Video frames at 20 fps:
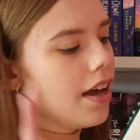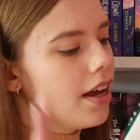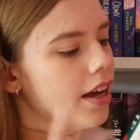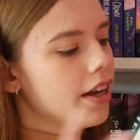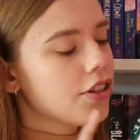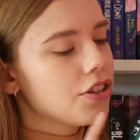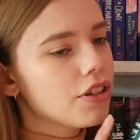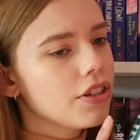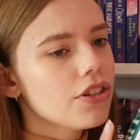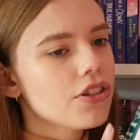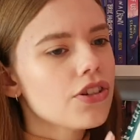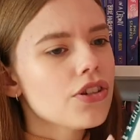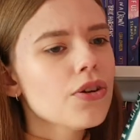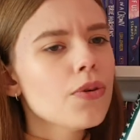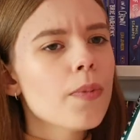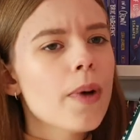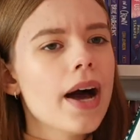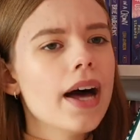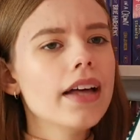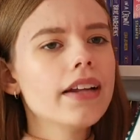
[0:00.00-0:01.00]
it's done so
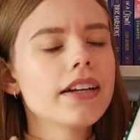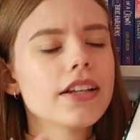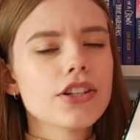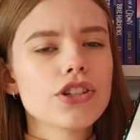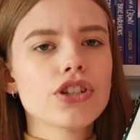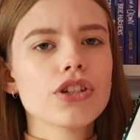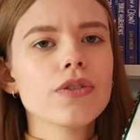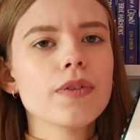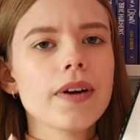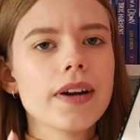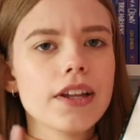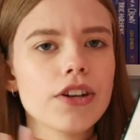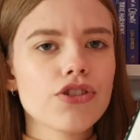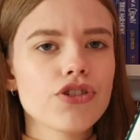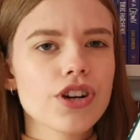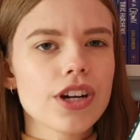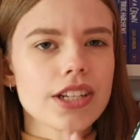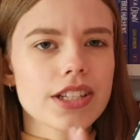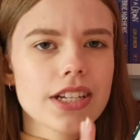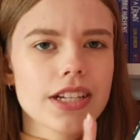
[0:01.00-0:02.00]
well and it's so
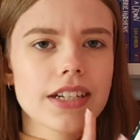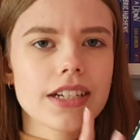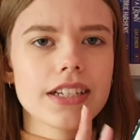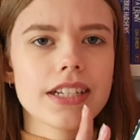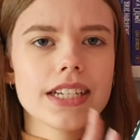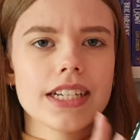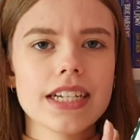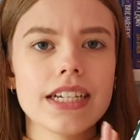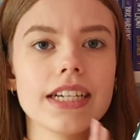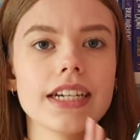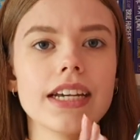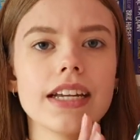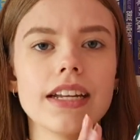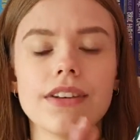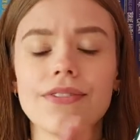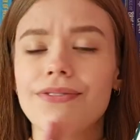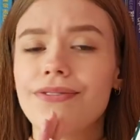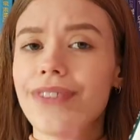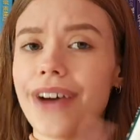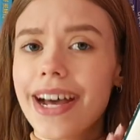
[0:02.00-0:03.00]
interesting to see
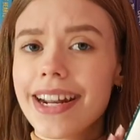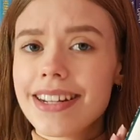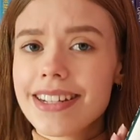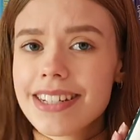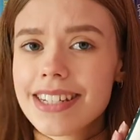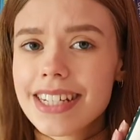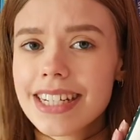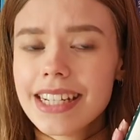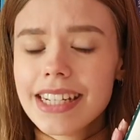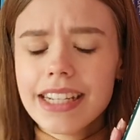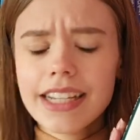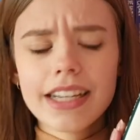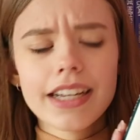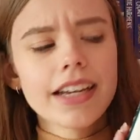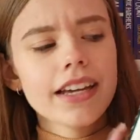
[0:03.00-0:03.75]
in fantasy